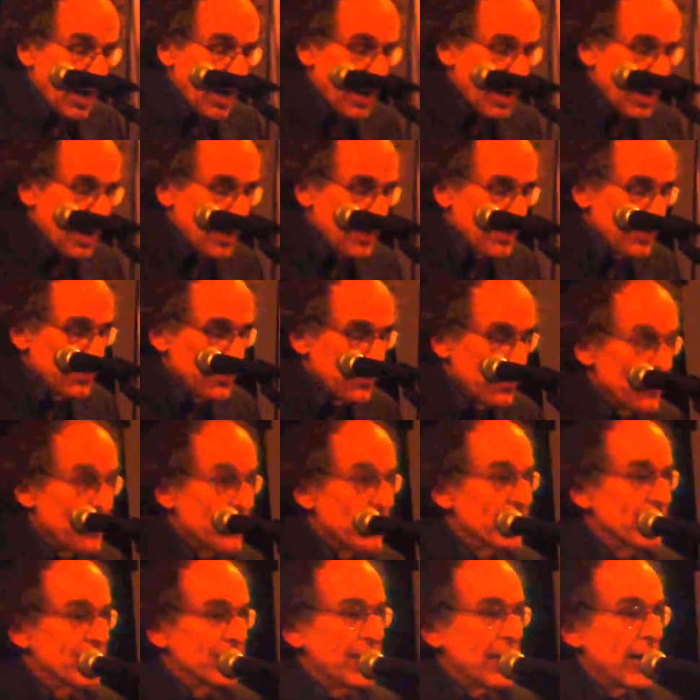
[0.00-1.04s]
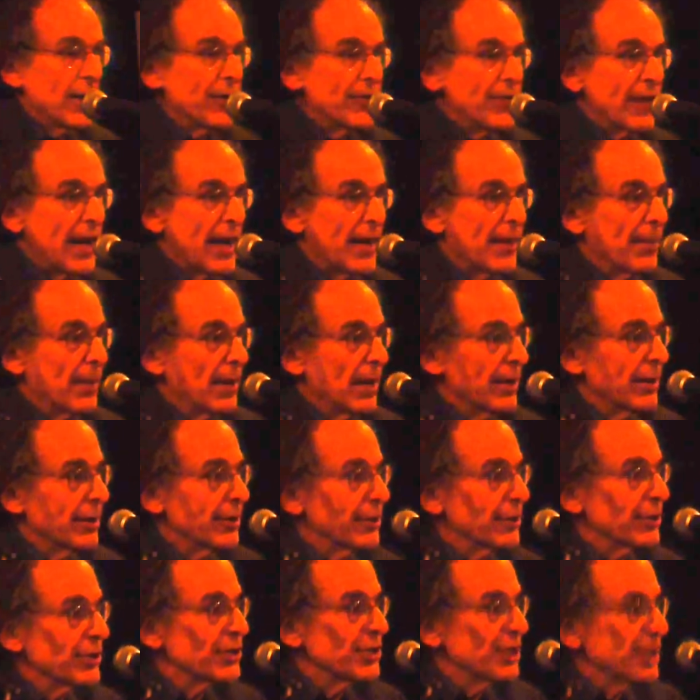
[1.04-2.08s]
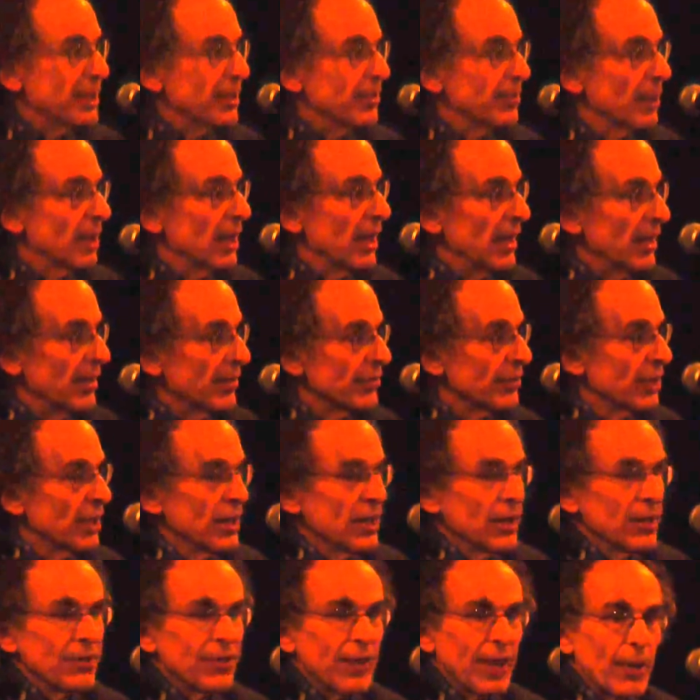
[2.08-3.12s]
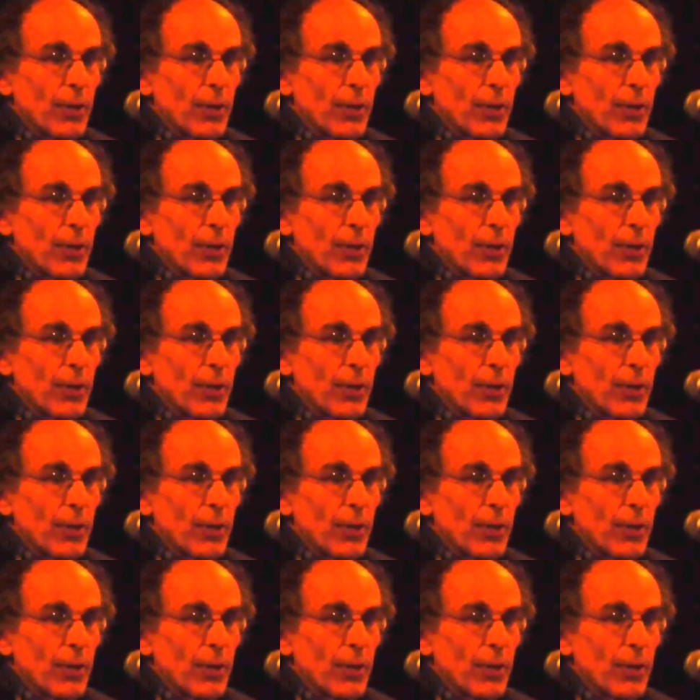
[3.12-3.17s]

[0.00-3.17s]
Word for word: Um, that, that monitor team left.